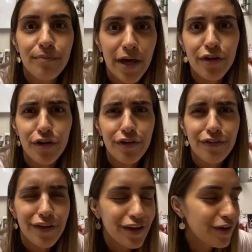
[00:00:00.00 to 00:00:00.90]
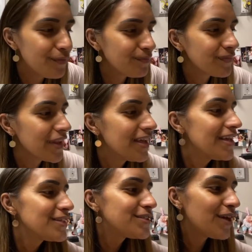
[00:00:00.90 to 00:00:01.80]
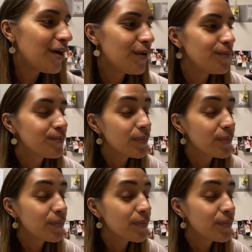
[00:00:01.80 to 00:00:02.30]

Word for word: better, you know? So